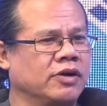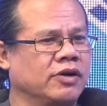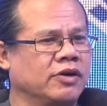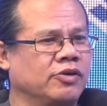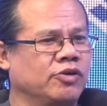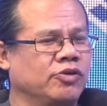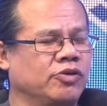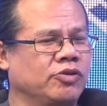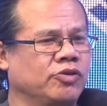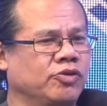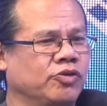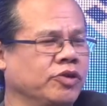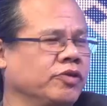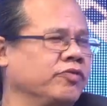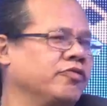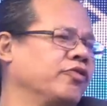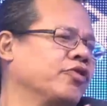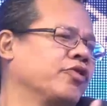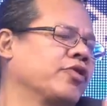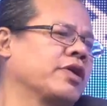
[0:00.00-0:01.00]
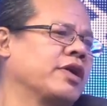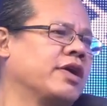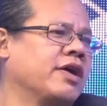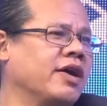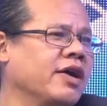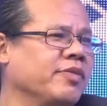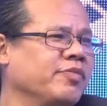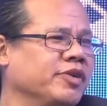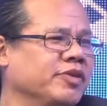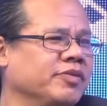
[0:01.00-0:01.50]
looking for
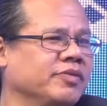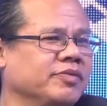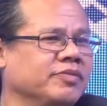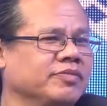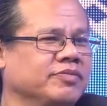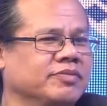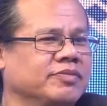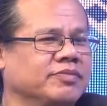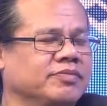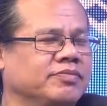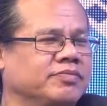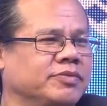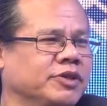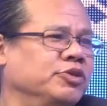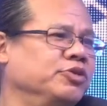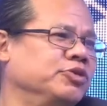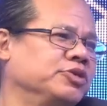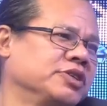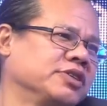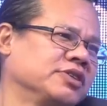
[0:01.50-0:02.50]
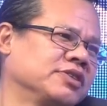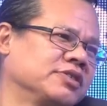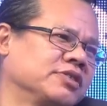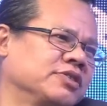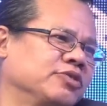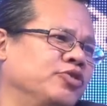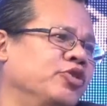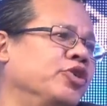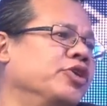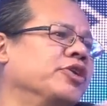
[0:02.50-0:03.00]
I mean producers
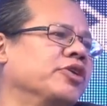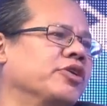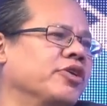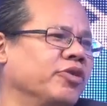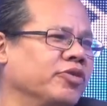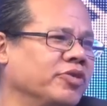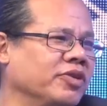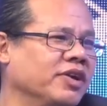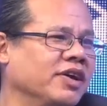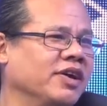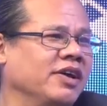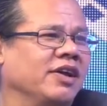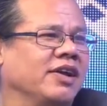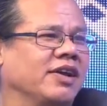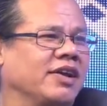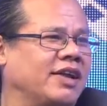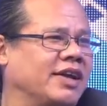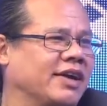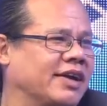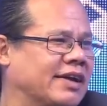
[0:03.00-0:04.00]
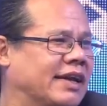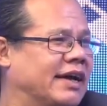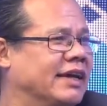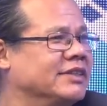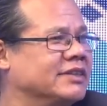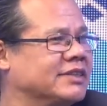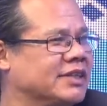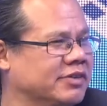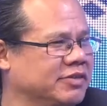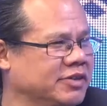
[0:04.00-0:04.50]
mm. going around mm. like
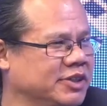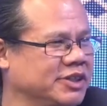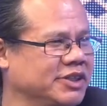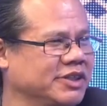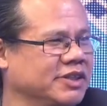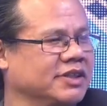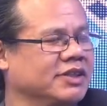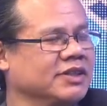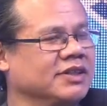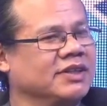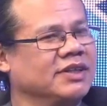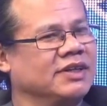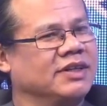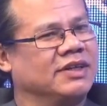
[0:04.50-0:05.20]
client servicing mm.